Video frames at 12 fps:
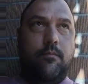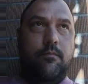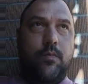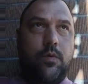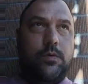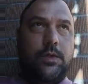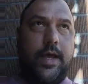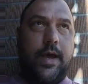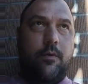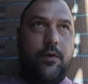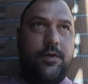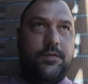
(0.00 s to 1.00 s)
moral
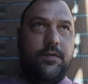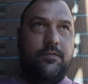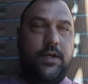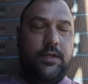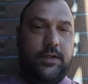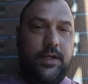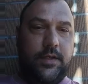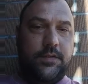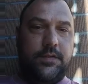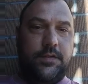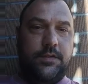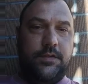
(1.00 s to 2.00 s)
cowardice of the
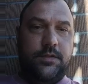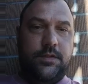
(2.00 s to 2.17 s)
elitist,